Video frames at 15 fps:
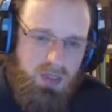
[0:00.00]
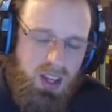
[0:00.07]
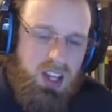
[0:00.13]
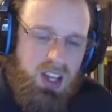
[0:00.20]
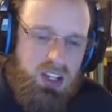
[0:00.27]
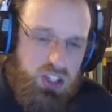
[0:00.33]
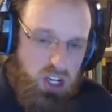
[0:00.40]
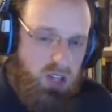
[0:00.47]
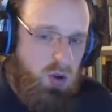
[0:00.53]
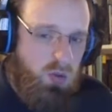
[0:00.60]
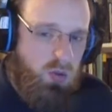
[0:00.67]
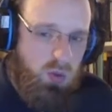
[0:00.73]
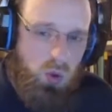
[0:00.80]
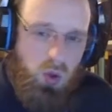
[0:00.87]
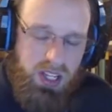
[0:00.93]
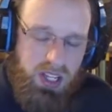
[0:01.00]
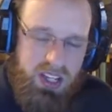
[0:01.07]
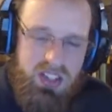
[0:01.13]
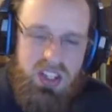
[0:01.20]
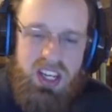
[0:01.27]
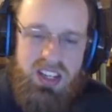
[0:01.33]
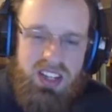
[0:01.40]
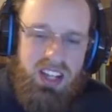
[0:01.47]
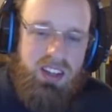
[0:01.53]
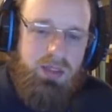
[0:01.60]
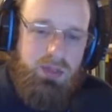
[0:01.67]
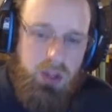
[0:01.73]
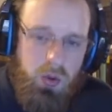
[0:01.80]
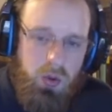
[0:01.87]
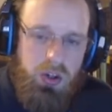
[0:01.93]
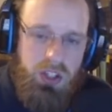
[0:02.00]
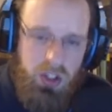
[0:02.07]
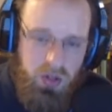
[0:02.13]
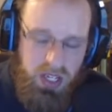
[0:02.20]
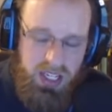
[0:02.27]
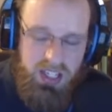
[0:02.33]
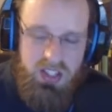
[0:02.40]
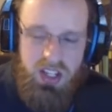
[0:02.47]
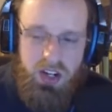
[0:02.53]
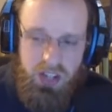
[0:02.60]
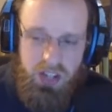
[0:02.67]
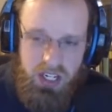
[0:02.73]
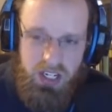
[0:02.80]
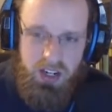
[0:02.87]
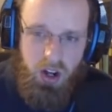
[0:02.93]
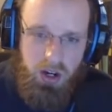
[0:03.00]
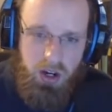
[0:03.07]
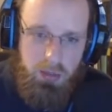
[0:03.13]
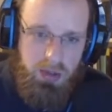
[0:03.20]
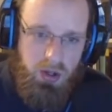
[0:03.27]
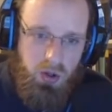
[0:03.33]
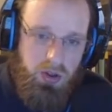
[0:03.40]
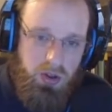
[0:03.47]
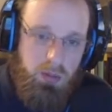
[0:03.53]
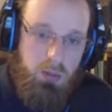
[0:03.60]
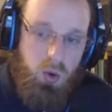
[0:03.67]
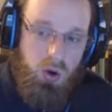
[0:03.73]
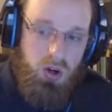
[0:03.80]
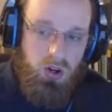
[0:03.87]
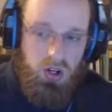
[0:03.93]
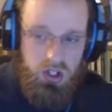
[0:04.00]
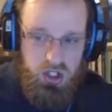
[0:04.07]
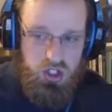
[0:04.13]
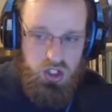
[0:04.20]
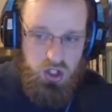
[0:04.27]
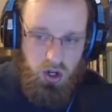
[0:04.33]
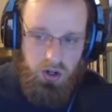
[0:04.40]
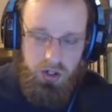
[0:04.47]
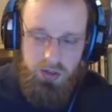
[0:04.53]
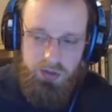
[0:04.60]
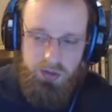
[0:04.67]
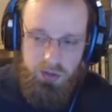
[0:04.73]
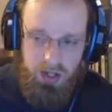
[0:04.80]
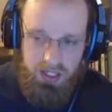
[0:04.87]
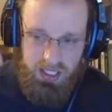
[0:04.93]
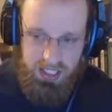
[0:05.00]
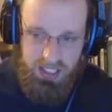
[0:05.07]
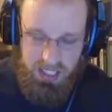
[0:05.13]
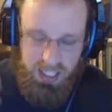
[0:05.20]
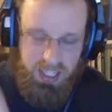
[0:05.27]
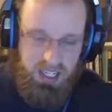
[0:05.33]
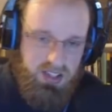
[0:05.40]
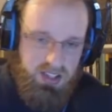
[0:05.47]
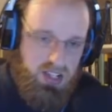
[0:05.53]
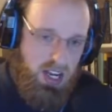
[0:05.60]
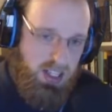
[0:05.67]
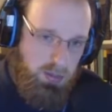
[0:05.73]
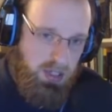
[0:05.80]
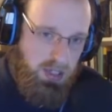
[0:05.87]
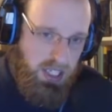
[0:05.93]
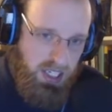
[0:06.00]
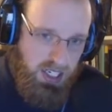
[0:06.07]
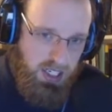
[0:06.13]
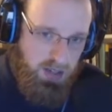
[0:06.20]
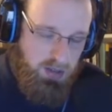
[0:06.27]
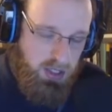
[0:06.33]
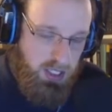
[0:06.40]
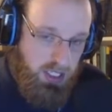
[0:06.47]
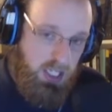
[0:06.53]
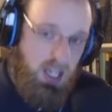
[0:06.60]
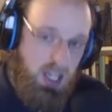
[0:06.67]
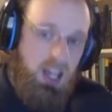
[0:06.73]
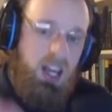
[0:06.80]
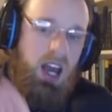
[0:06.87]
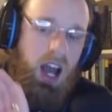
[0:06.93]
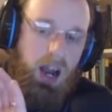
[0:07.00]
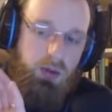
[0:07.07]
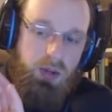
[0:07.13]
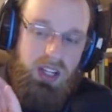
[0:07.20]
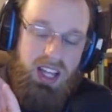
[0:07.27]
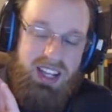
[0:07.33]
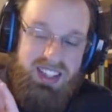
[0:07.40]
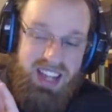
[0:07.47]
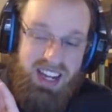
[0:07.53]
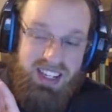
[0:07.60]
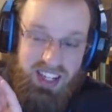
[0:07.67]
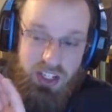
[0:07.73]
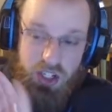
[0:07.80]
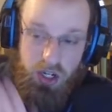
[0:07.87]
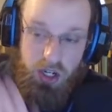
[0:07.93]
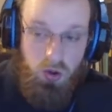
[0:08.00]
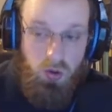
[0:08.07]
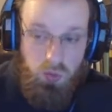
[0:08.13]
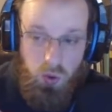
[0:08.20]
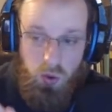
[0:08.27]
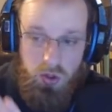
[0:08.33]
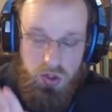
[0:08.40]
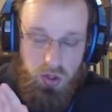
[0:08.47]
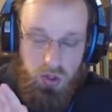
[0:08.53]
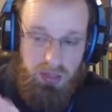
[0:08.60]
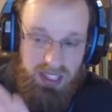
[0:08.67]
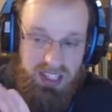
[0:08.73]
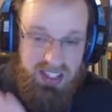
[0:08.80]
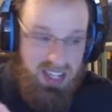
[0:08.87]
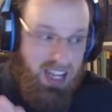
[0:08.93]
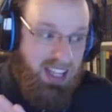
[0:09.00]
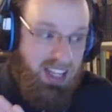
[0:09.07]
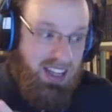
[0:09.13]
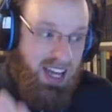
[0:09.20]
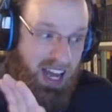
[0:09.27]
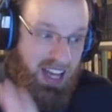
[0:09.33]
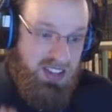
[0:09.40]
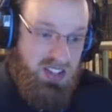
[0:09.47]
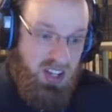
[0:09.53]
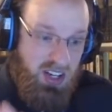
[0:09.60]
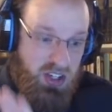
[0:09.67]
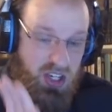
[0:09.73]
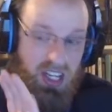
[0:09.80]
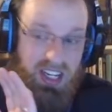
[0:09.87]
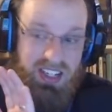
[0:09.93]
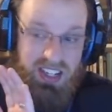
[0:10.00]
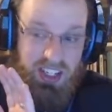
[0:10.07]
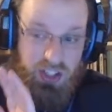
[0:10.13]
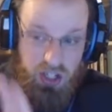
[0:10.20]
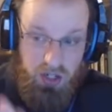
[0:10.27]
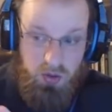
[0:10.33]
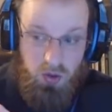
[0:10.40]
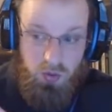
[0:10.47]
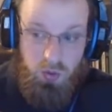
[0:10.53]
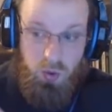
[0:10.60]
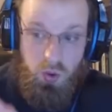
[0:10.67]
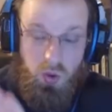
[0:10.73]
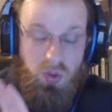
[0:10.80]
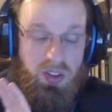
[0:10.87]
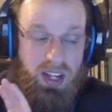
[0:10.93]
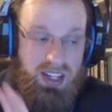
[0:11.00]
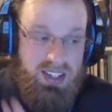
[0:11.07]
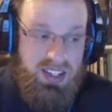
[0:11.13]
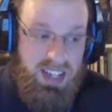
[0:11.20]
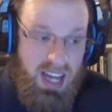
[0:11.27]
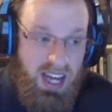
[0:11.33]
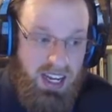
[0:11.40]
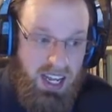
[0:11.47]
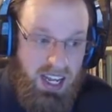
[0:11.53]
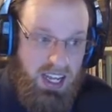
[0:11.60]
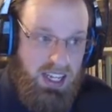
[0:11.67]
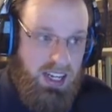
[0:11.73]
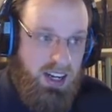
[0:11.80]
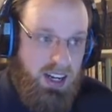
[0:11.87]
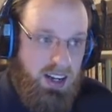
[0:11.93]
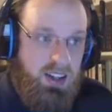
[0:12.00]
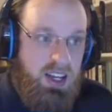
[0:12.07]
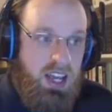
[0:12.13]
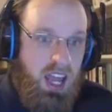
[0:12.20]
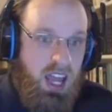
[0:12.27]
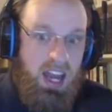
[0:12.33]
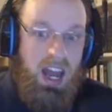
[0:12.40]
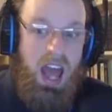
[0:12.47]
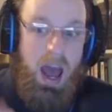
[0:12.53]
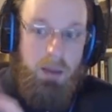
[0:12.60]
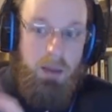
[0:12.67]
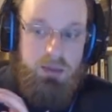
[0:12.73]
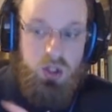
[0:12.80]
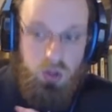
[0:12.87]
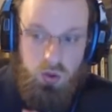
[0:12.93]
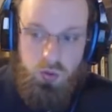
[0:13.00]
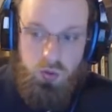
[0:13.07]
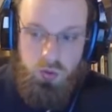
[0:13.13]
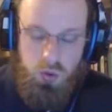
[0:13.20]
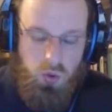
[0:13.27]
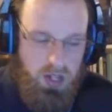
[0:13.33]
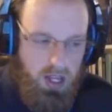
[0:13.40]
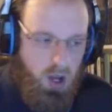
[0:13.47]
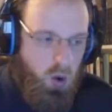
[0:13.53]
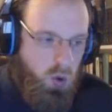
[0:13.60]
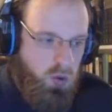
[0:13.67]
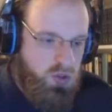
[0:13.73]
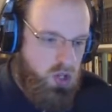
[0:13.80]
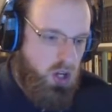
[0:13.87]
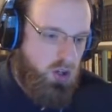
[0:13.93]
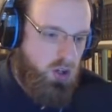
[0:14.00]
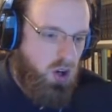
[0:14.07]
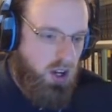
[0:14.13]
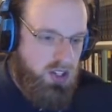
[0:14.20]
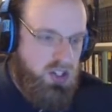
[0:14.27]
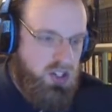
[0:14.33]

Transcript: General rule is that the fewer uniques that are needed on a build, the more starter friendly it is at the beginning of a league. I realize that is a general rule, so please take that as such. It is a general rule. That is not an absolute rule that holds across